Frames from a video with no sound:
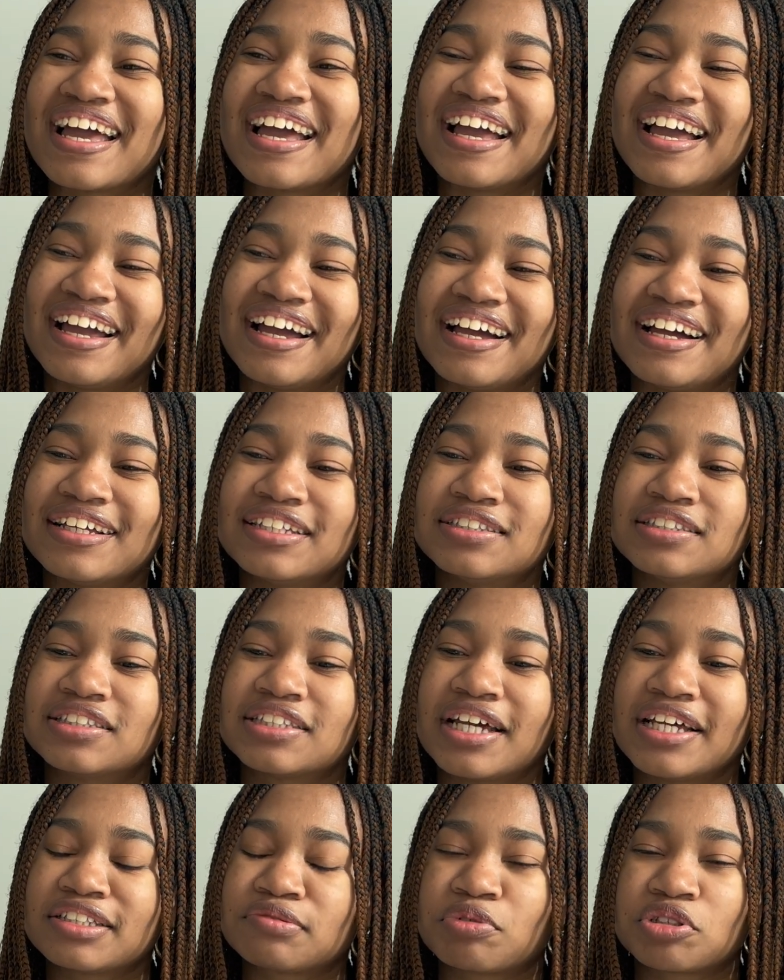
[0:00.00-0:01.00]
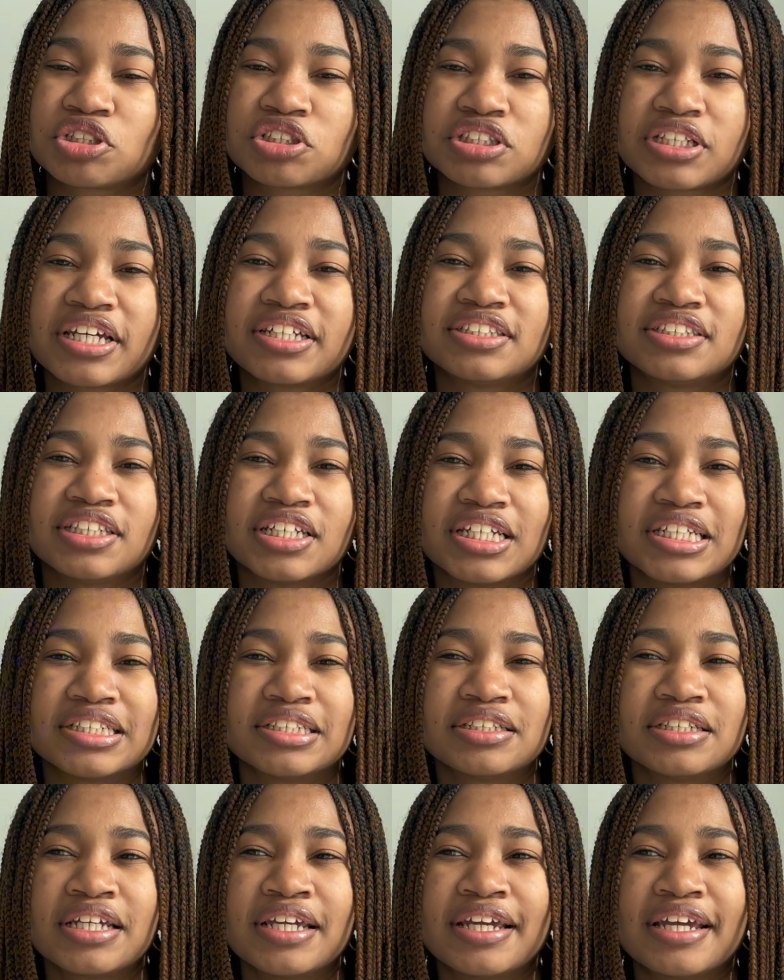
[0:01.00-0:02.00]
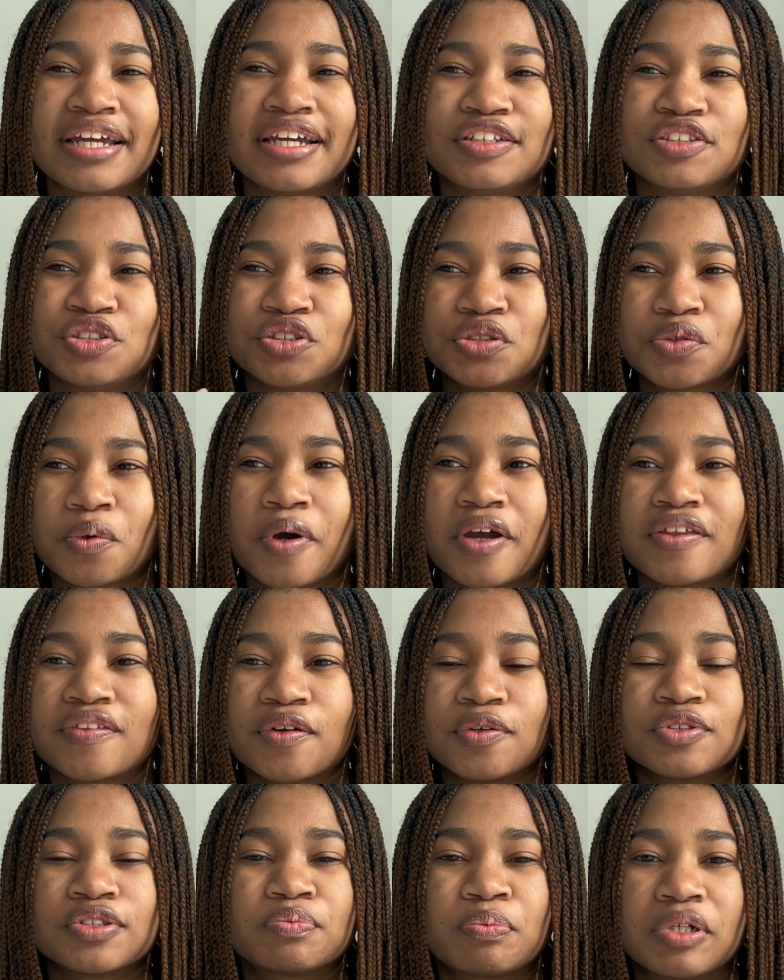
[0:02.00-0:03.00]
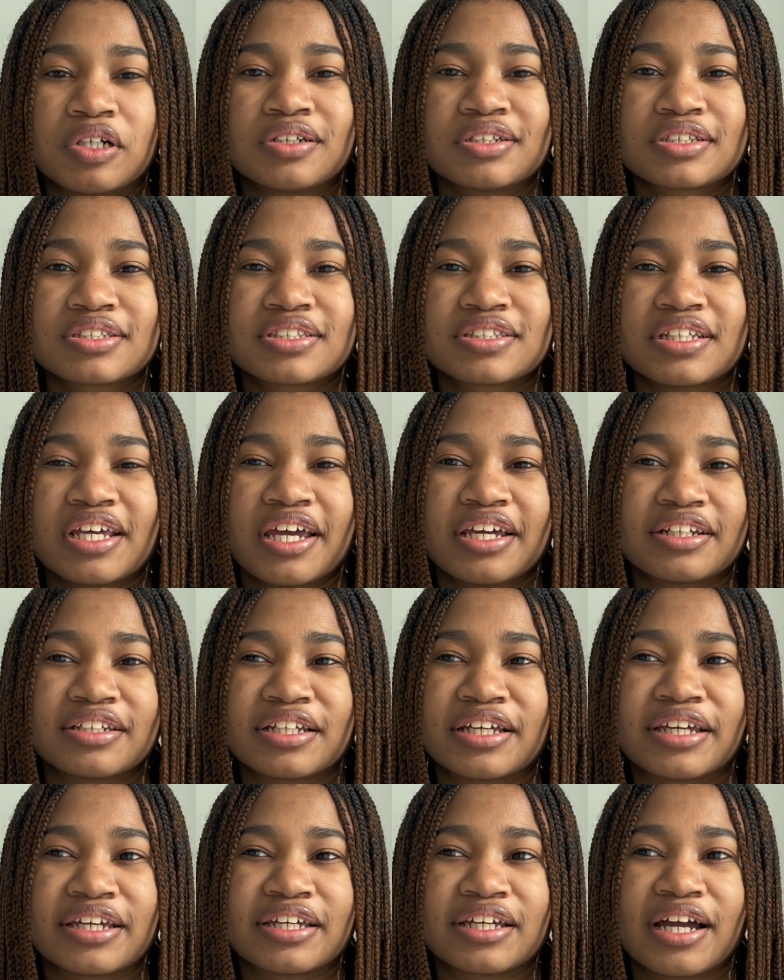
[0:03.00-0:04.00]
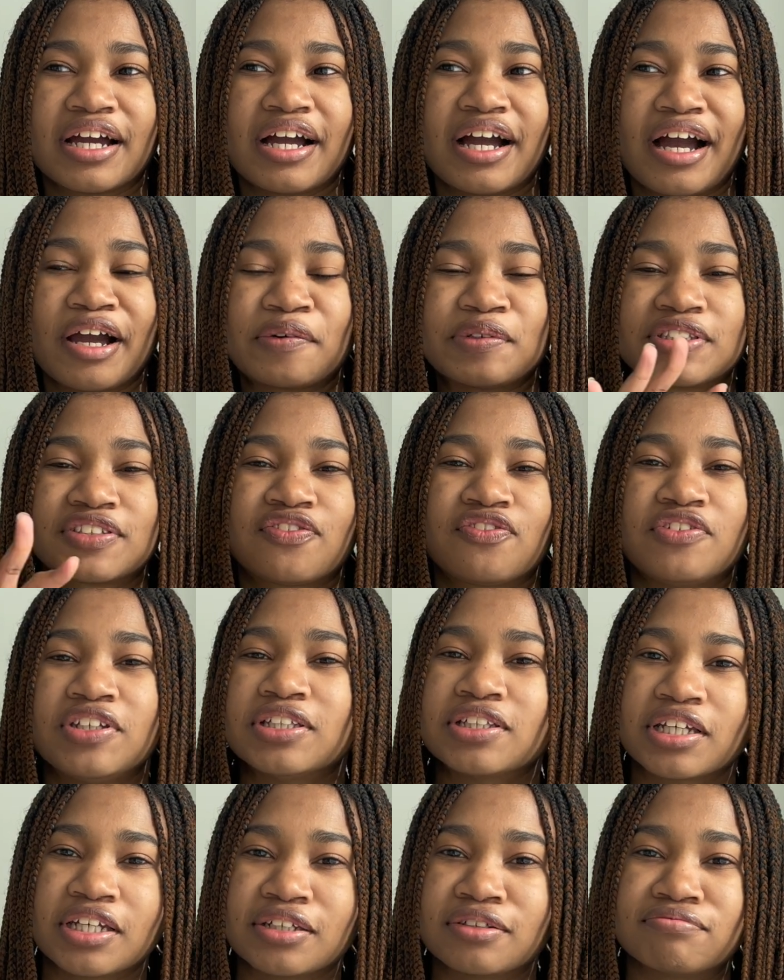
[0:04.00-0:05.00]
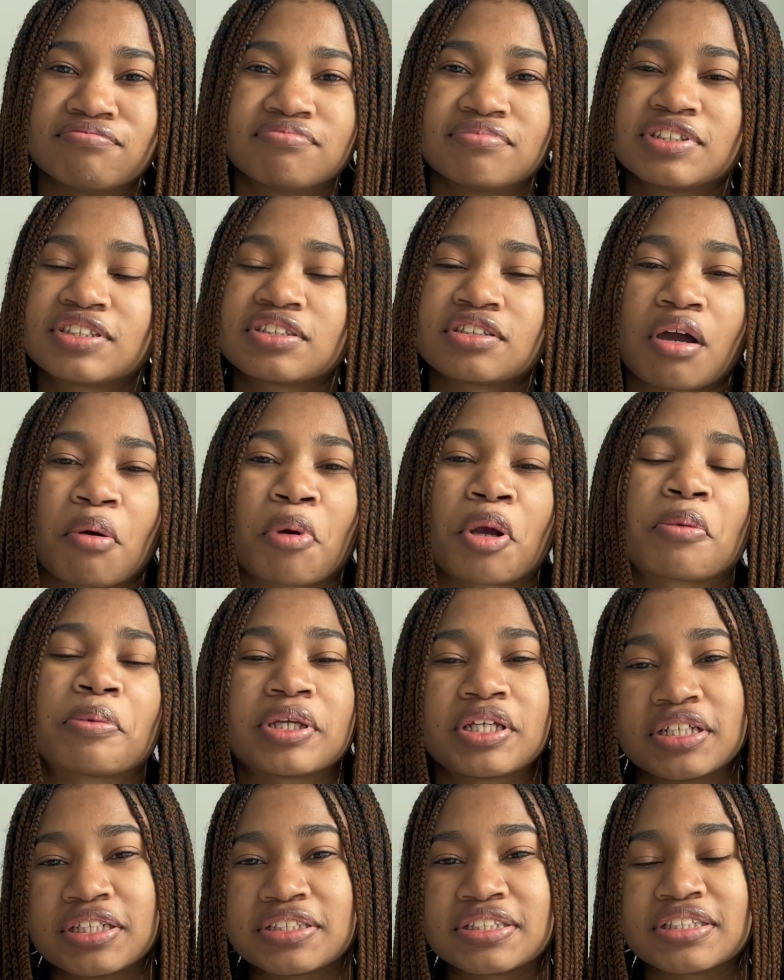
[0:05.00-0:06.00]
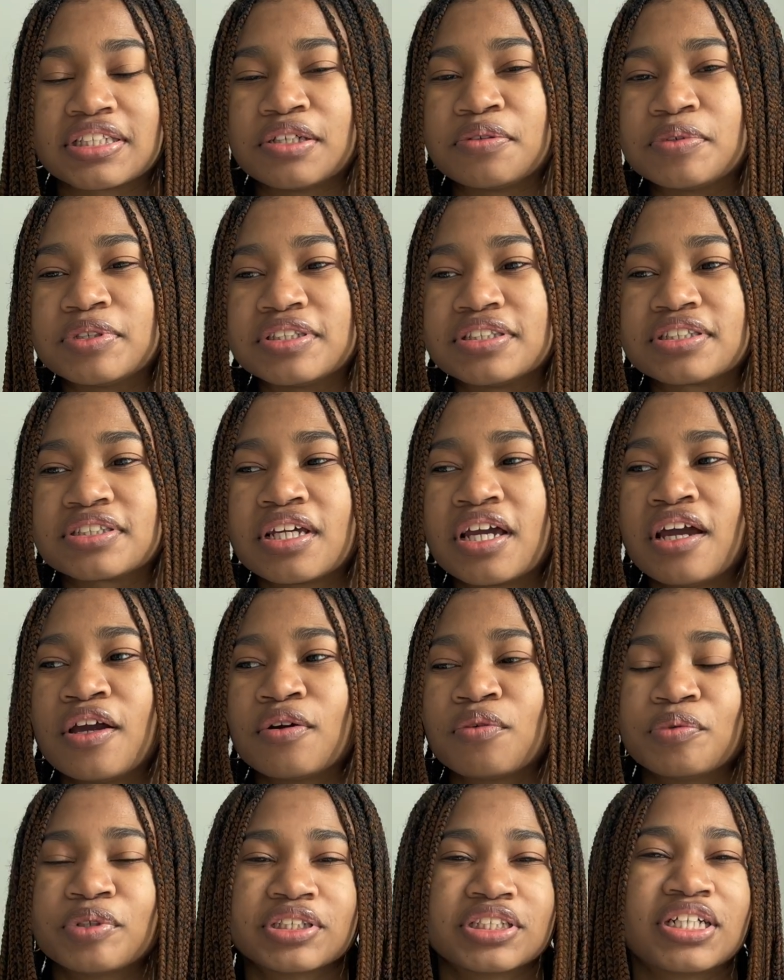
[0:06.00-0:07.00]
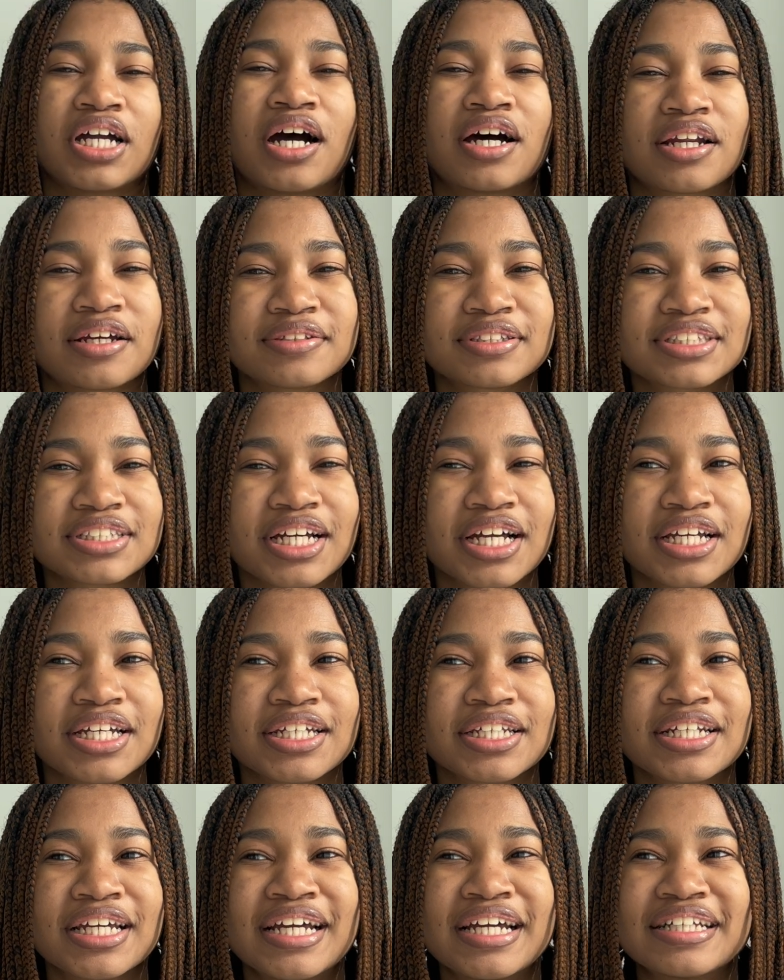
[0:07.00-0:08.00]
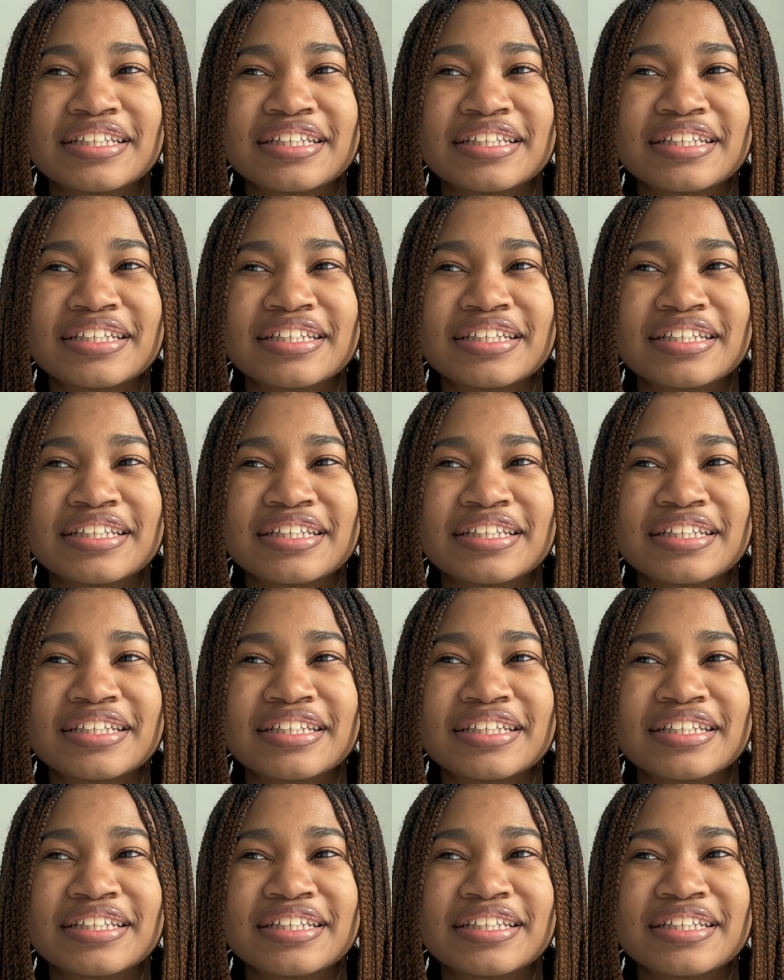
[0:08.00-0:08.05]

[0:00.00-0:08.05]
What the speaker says: and as much as I did enjoy those books and like I was feeling summer because it was really hot outside,